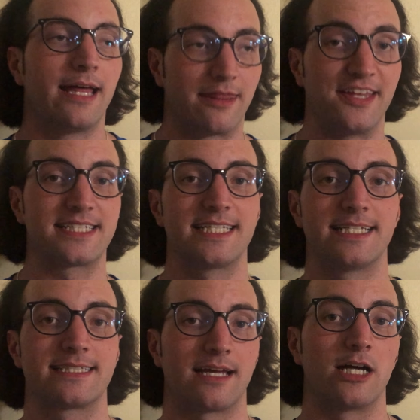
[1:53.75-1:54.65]
This
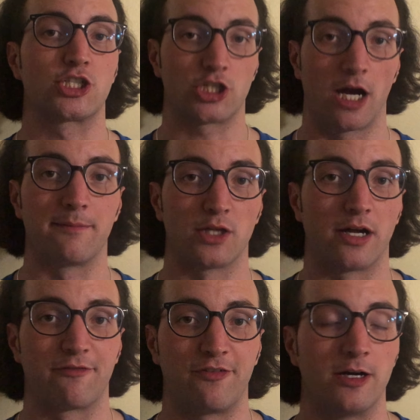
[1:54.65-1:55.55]
is a
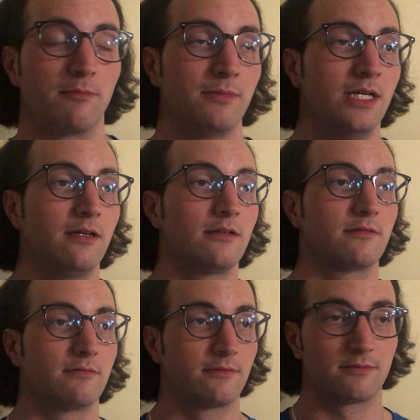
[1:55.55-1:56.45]
Shyamalan film
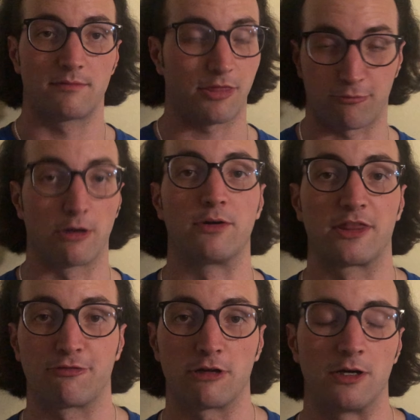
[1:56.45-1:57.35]
through
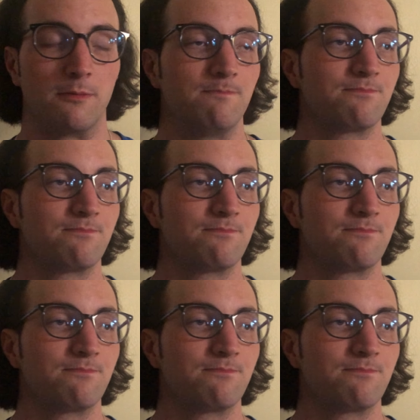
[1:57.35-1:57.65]
and through.